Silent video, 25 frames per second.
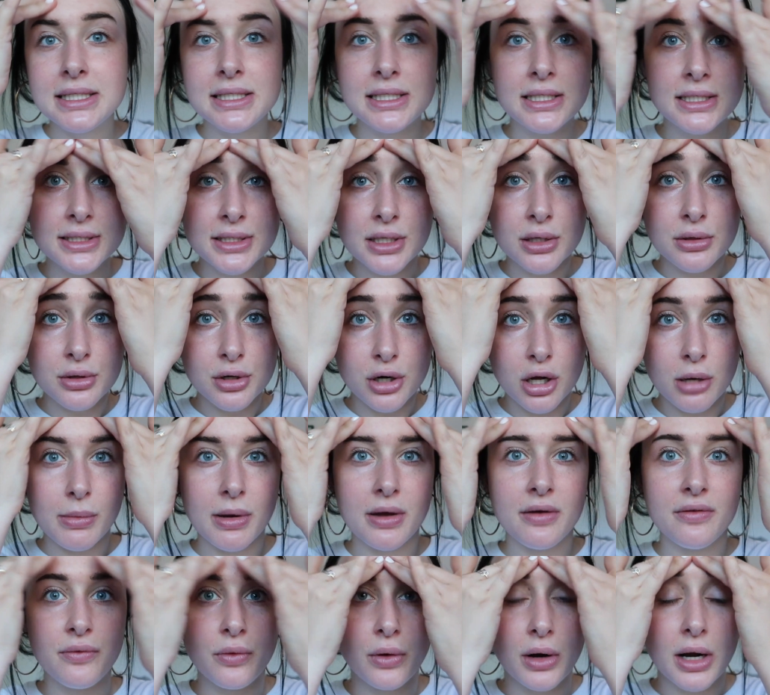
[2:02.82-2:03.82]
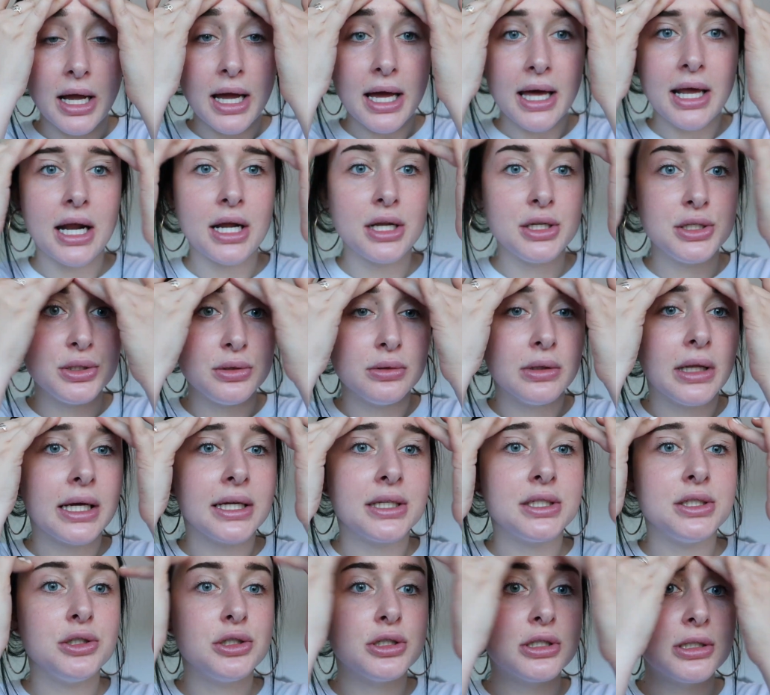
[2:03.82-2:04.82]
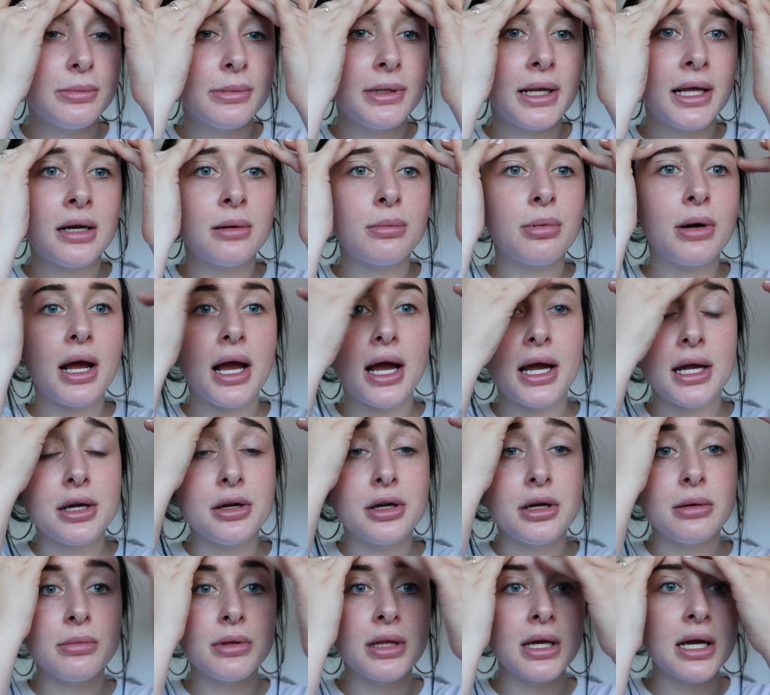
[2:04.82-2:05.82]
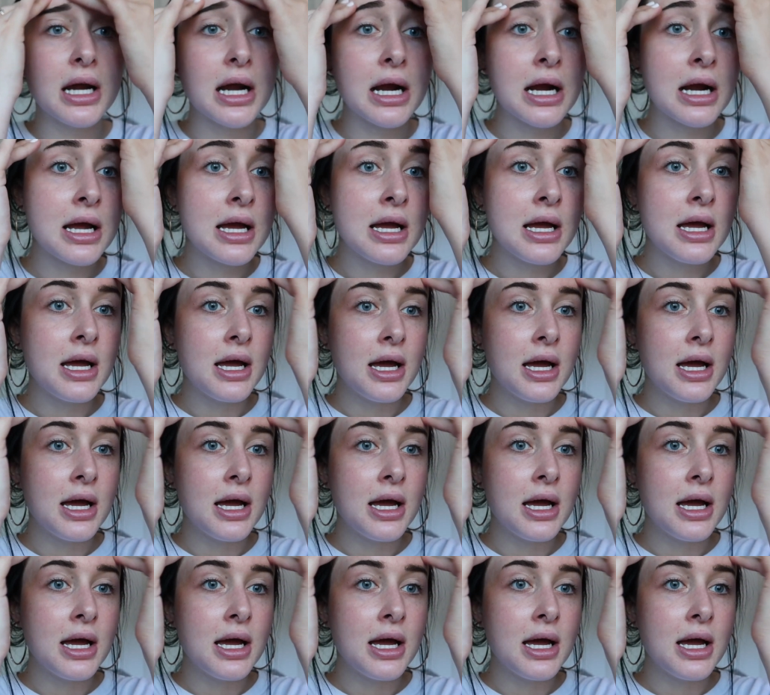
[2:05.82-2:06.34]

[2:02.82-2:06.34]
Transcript: T-zone and on my forehead, I do like to use a Banana Bright eye cream there.